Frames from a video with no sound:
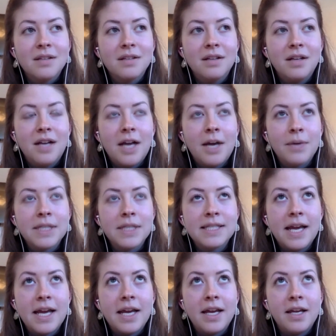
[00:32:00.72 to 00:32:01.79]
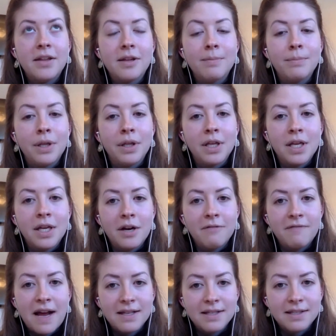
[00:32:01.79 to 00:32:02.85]
I would say The Millionaire
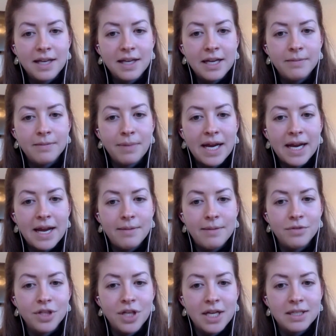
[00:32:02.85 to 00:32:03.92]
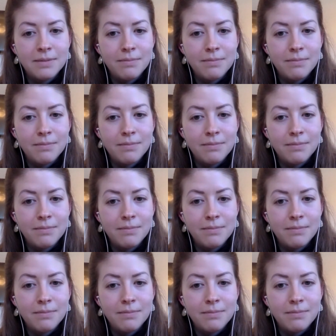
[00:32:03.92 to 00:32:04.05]
Fastlane by M.J.